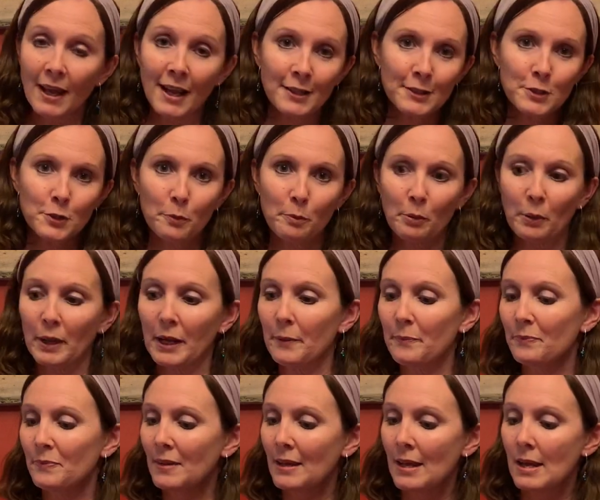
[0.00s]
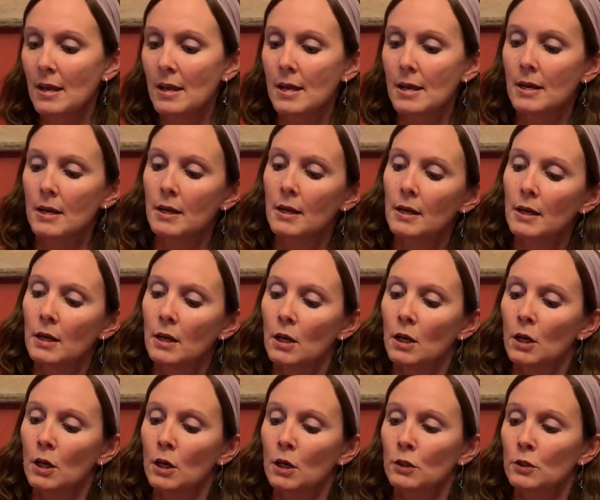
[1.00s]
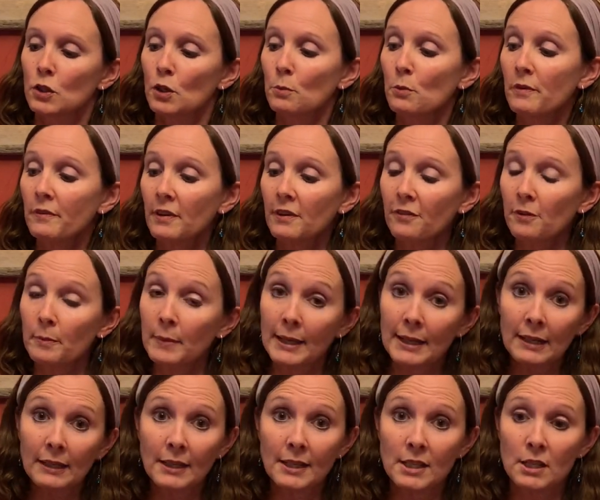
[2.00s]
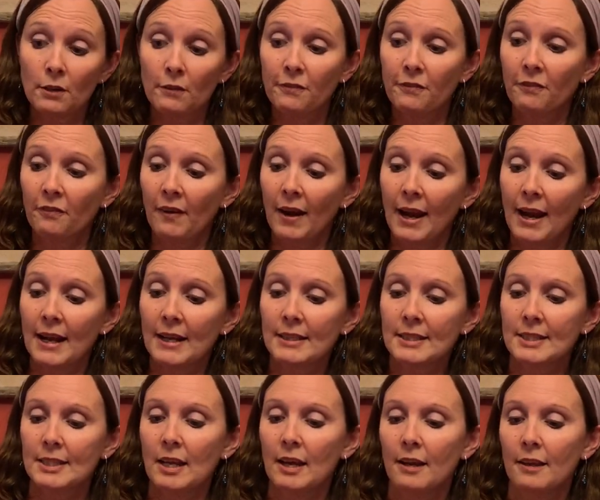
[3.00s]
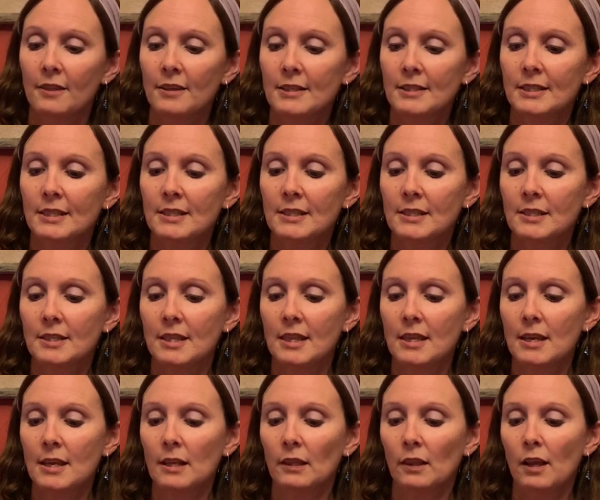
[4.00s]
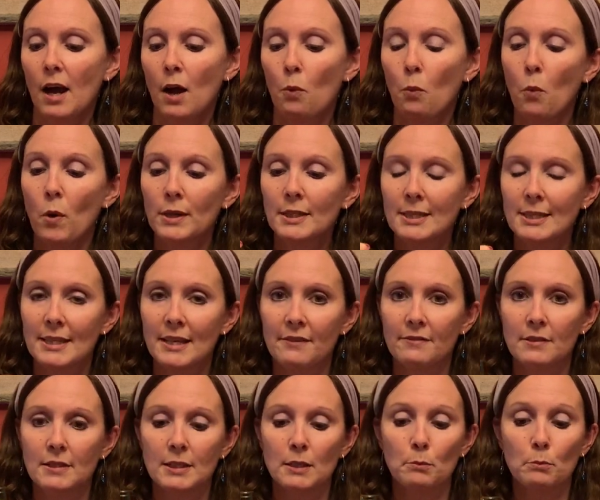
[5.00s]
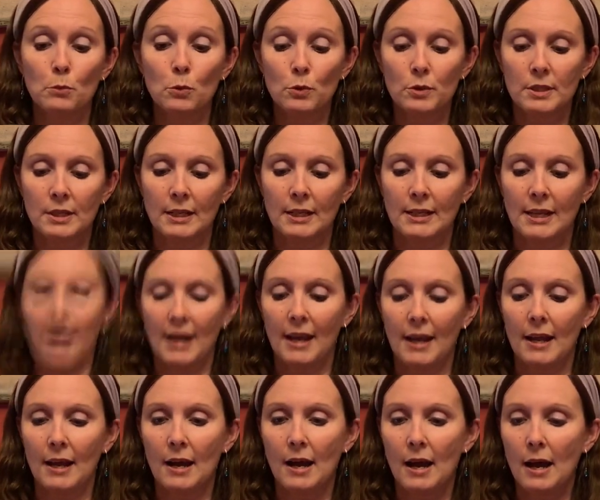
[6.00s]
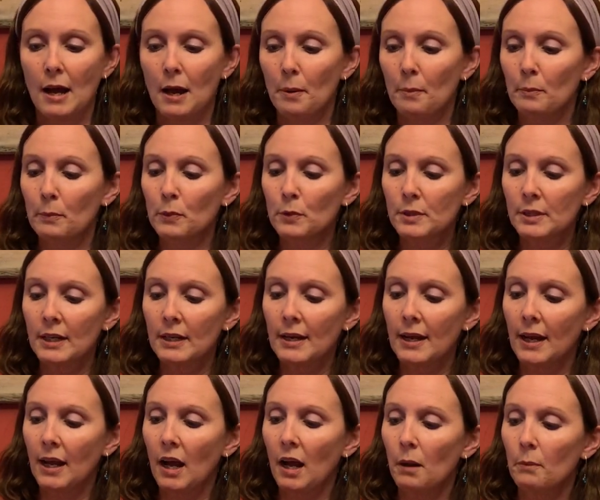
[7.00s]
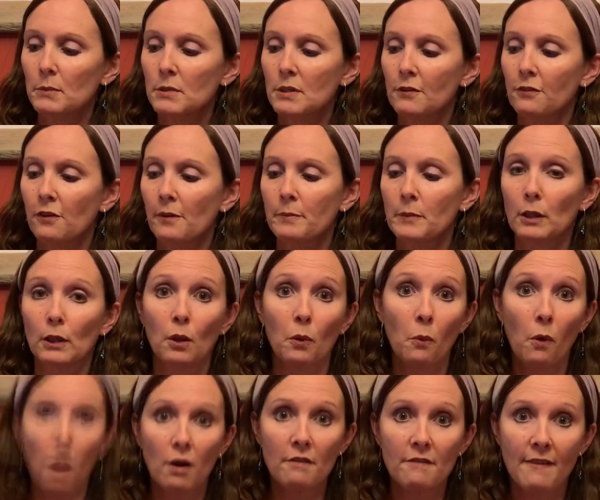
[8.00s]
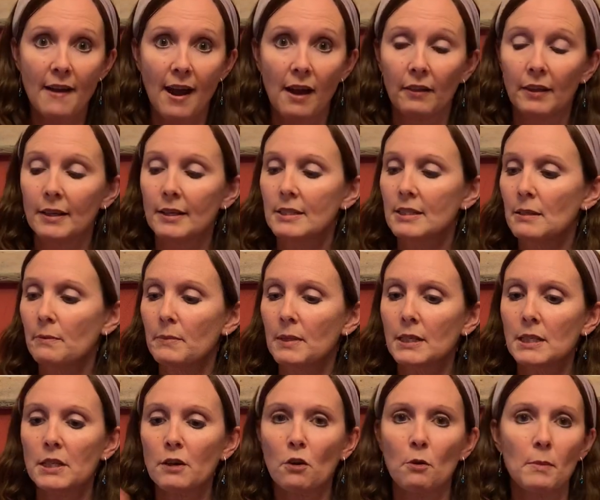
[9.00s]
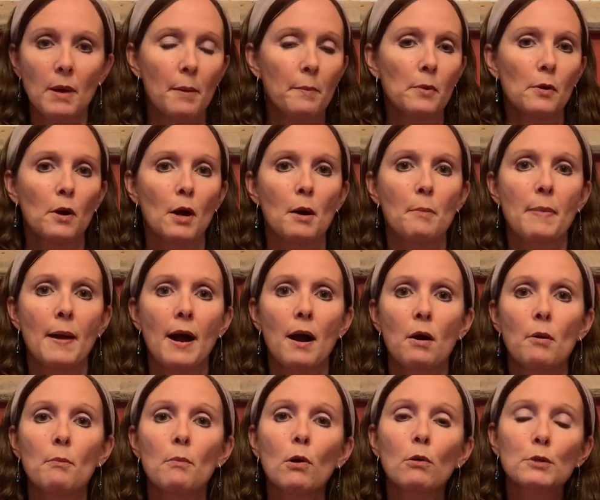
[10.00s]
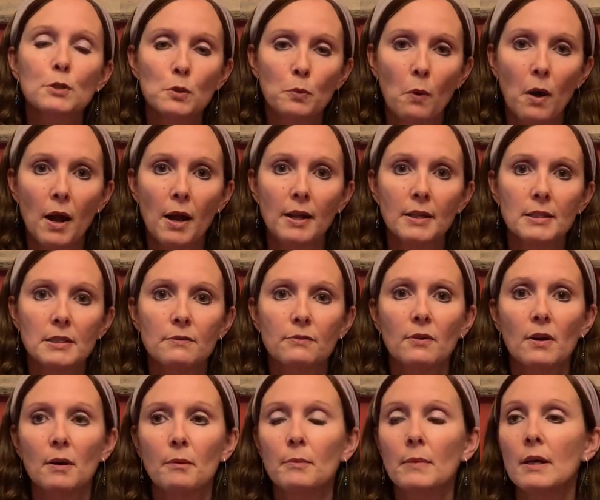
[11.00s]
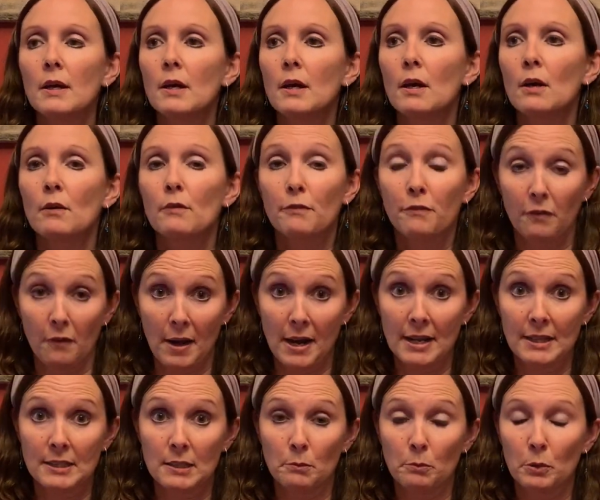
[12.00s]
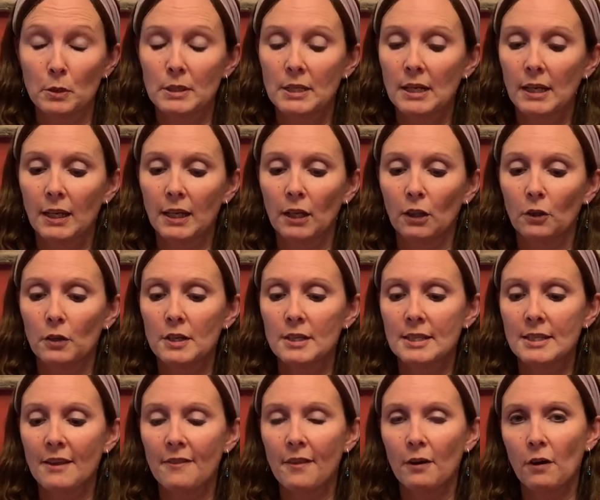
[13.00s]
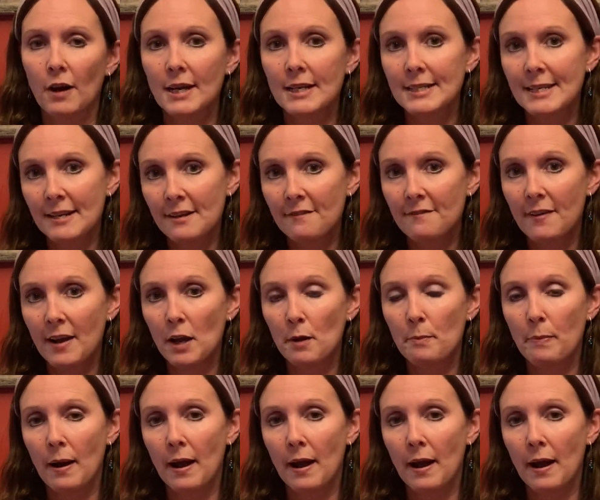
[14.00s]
and so pretty. So moving from Italy to France, this is the Lot 170 Muscadet. Muscadet comes from the Loire Valley. Something to remember about most wines from France in particular is that they're identified